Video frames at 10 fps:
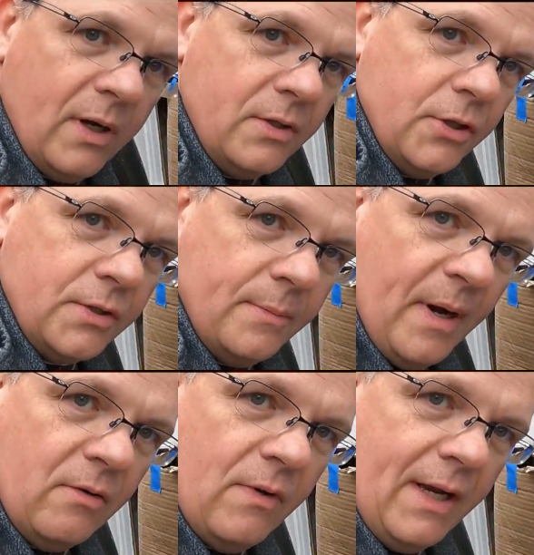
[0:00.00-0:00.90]
we're just
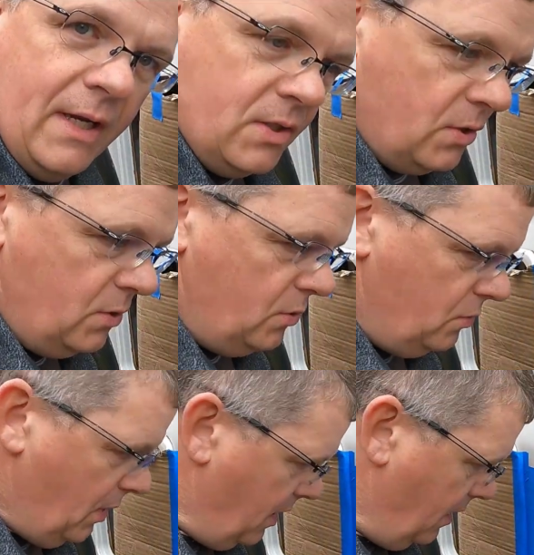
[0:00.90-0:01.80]
about ready
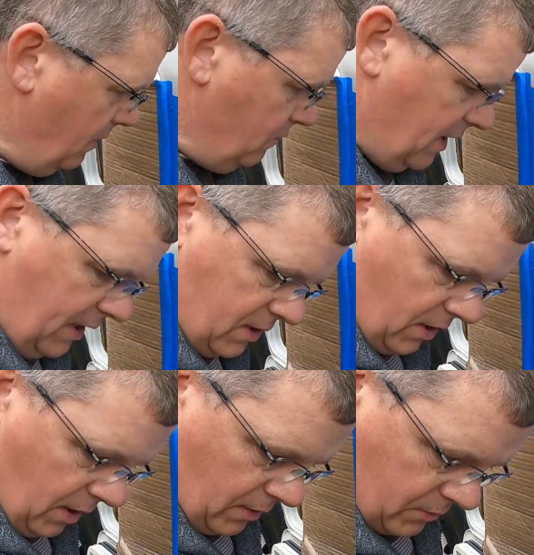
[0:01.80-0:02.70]
to uh, ready to
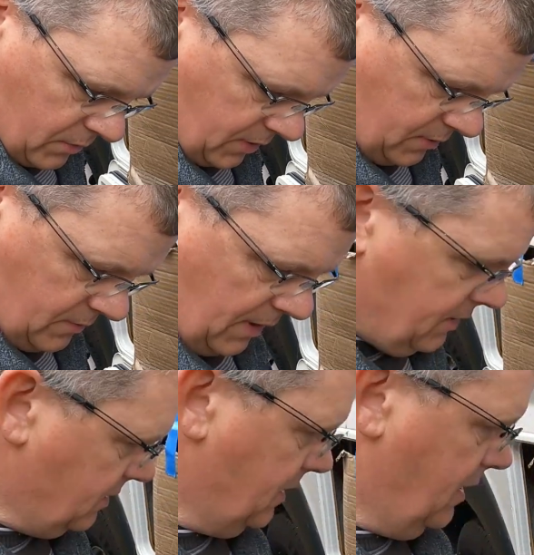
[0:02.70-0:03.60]
go. So
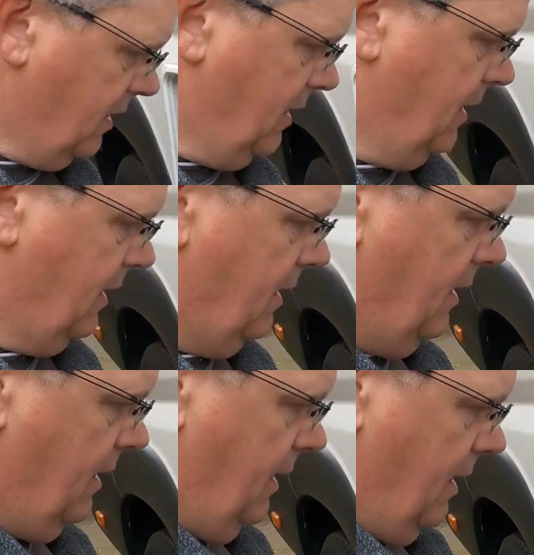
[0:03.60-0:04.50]
let's uh,
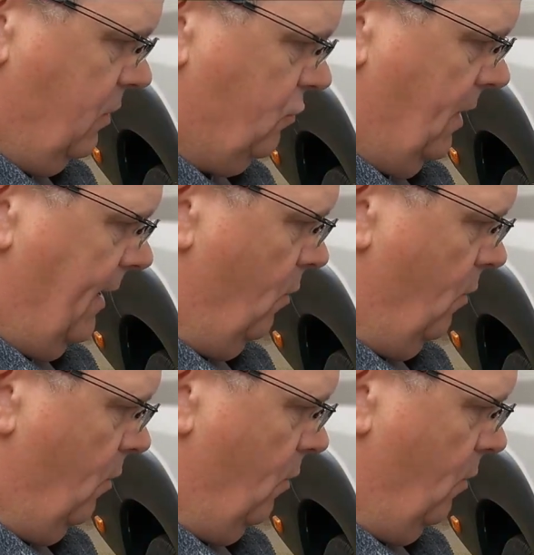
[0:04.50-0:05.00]
drill